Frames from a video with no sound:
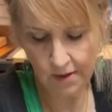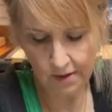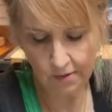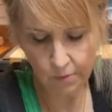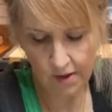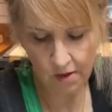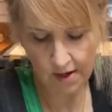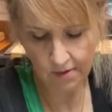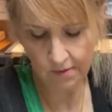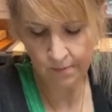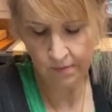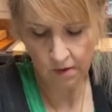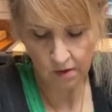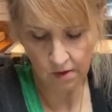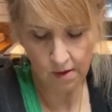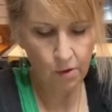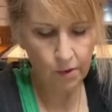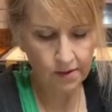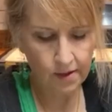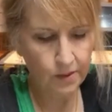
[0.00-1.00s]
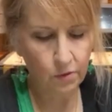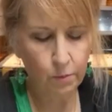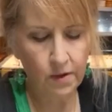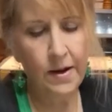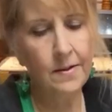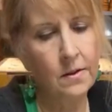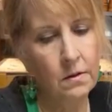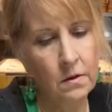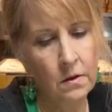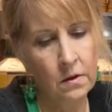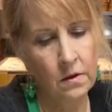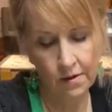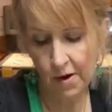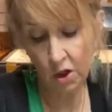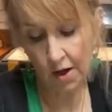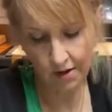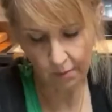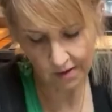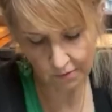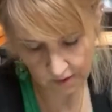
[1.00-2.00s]
And we're making a stem
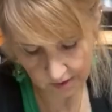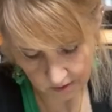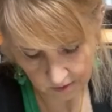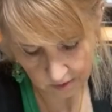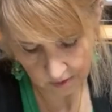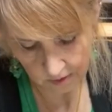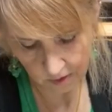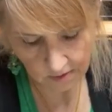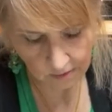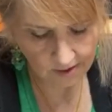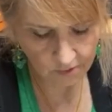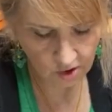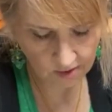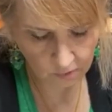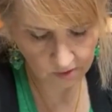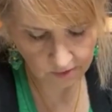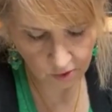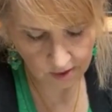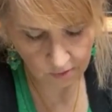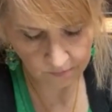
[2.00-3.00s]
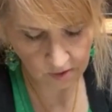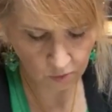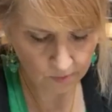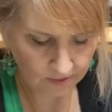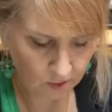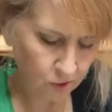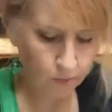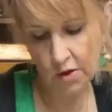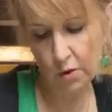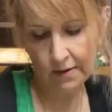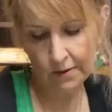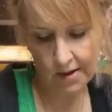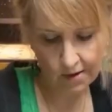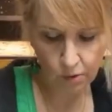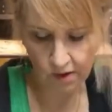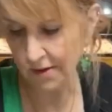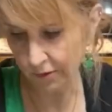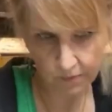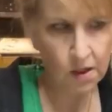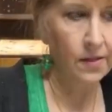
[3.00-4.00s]
for our clover
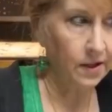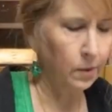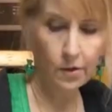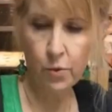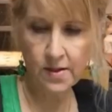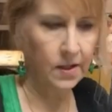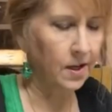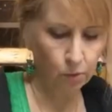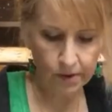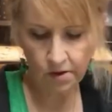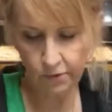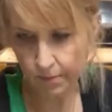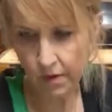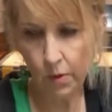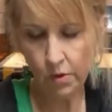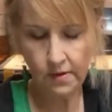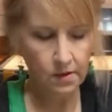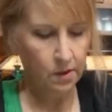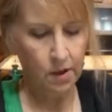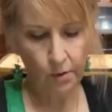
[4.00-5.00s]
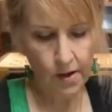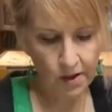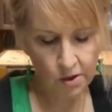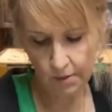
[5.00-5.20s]
or our shamrock,